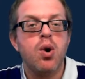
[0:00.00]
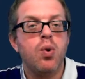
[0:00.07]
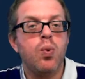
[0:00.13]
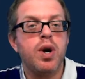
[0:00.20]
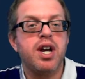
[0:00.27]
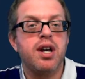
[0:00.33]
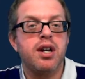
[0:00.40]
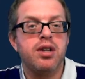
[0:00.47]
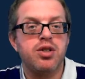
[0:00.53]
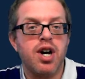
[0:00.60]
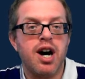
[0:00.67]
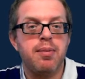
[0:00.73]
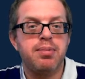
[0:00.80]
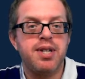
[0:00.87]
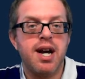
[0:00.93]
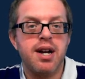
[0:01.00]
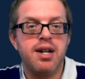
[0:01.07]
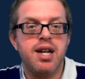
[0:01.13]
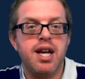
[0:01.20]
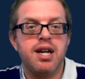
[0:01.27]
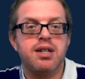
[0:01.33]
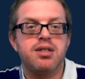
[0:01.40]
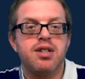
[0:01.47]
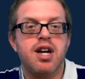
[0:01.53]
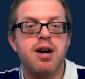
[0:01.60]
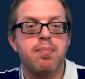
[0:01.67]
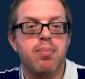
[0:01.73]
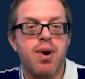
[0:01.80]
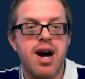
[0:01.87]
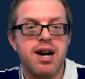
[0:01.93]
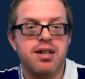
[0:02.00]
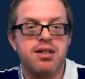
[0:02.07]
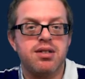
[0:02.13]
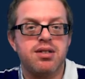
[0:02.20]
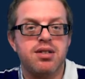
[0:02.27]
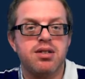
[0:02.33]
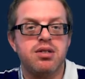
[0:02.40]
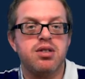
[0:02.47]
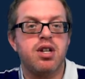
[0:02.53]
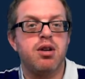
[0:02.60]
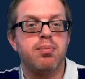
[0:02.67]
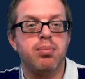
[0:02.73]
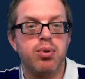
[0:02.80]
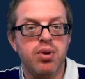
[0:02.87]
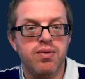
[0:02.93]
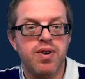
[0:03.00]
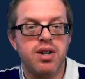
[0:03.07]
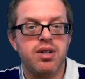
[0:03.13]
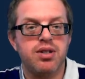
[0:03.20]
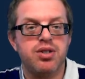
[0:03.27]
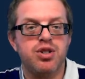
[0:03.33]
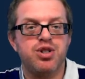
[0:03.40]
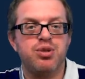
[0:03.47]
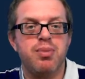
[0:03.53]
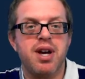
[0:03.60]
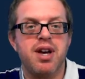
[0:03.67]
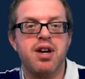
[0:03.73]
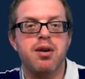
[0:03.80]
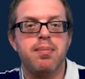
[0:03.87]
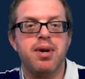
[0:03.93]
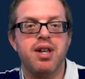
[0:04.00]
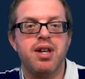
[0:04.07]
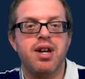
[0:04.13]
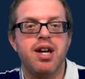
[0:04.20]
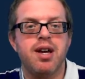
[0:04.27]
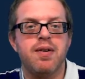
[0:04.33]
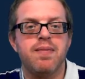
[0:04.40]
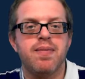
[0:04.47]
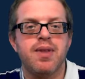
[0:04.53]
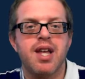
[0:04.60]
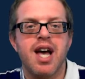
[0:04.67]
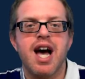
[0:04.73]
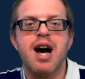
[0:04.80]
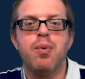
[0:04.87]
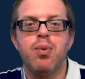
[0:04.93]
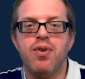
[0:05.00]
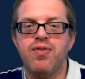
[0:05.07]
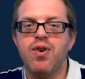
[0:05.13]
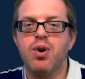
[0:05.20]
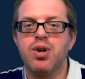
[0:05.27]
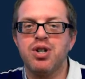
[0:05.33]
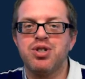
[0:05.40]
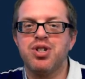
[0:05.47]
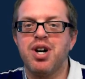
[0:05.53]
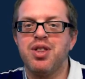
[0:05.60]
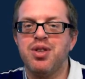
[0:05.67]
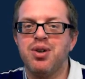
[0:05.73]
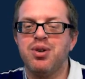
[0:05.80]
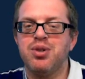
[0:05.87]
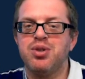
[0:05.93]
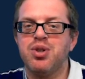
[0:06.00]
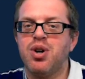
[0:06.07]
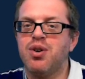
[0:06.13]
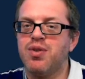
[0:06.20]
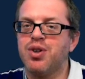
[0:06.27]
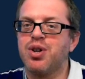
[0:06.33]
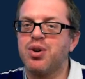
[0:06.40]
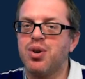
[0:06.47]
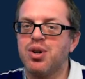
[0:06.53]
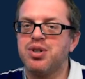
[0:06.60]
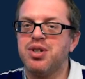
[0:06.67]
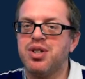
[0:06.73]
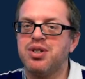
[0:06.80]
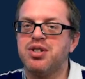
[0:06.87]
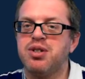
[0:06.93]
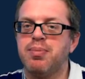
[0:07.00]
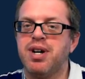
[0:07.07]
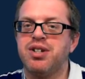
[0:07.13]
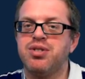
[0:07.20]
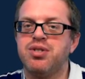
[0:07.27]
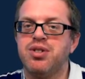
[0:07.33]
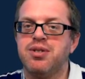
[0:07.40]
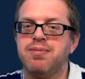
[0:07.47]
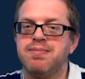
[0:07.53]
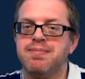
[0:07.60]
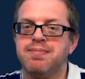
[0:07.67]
We can adopt techniques and practices that improve our decision making ability, and we'll focus on those over the course of this semester.